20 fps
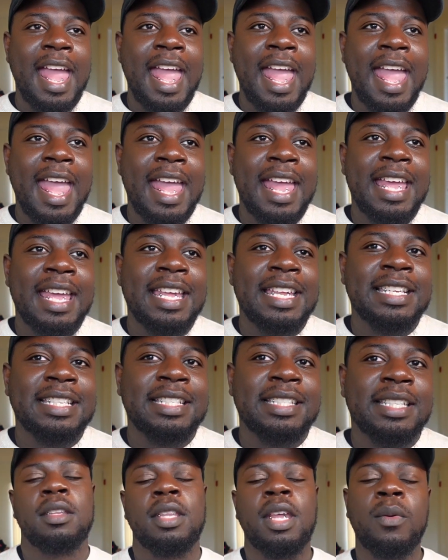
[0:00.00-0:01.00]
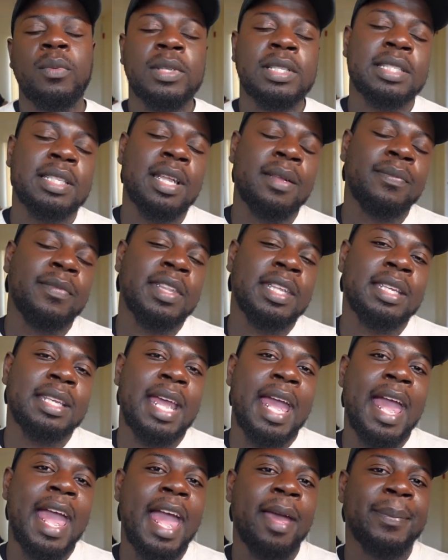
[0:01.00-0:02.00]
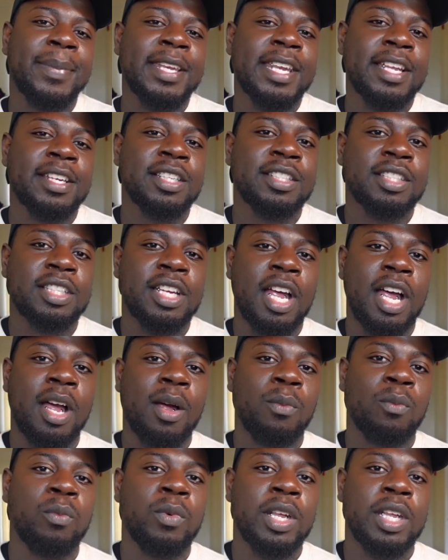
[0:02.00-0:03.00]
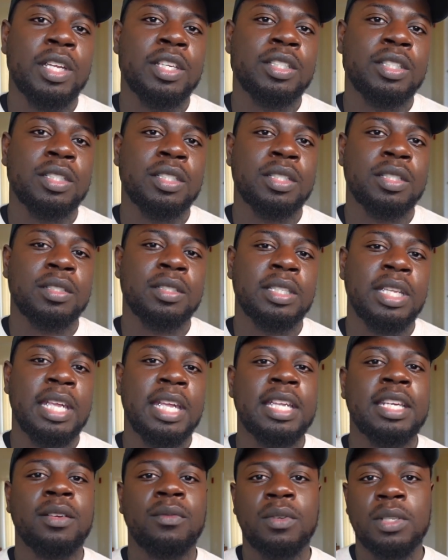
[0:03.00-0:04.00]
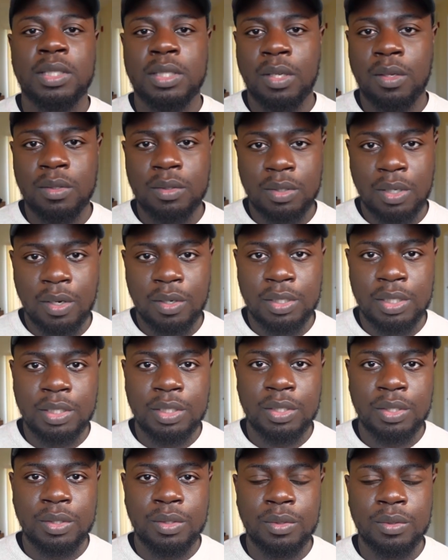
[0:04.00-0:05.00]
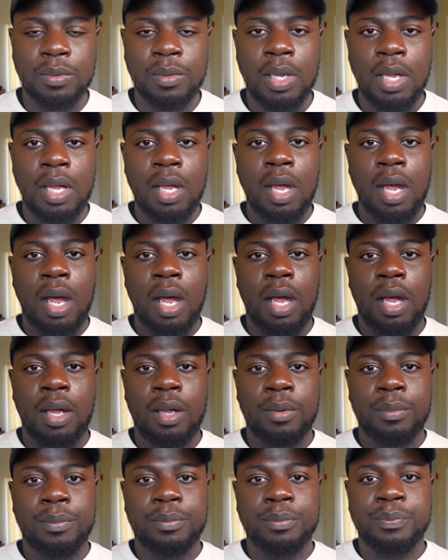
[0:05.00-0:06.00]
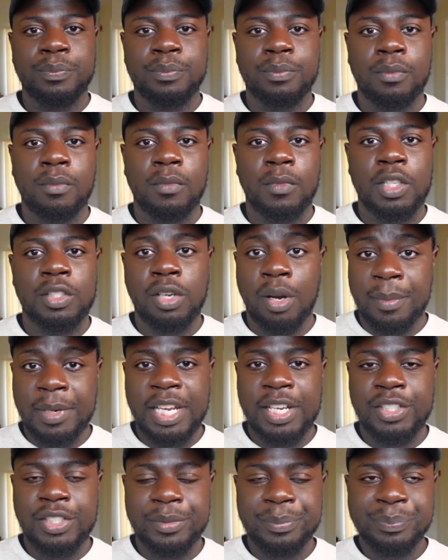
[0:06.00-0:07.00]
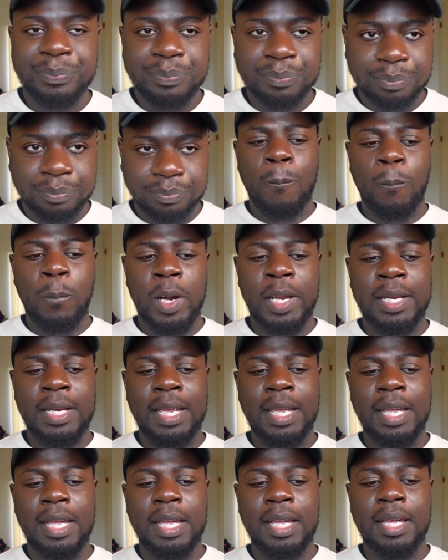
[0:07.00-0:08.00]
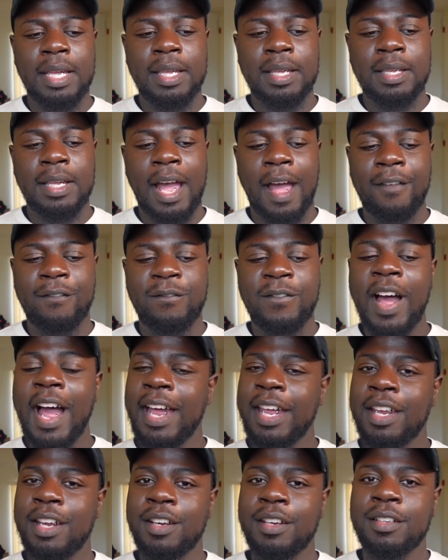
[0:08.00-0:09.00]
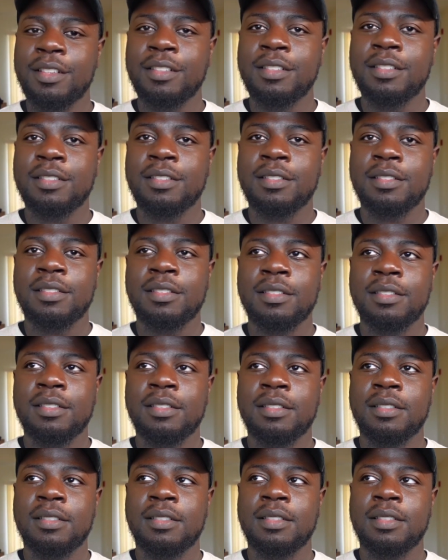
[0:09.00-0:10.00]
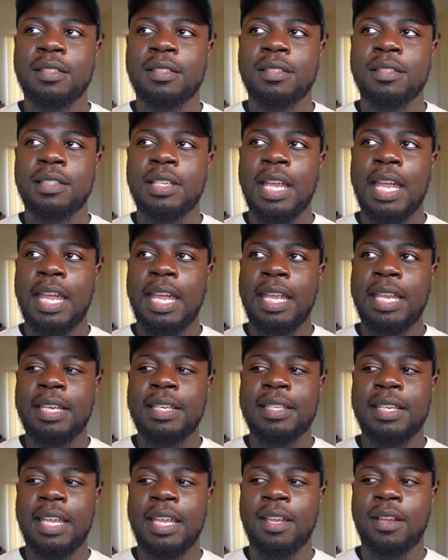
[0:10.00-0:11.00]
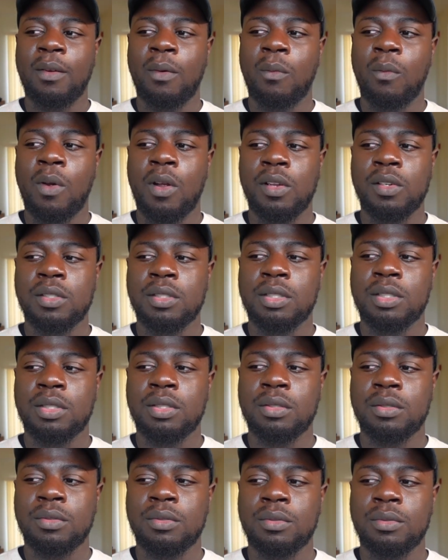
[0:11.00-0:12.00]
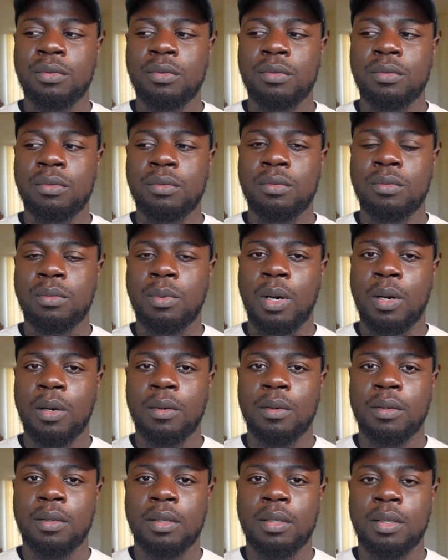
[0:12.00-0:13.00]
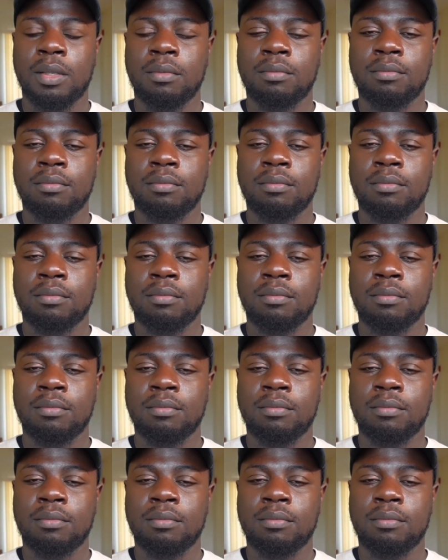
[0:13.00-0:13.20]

and there was something that happened at the job, which the end result turned into um, termination. When he got fired, he didn't want to work.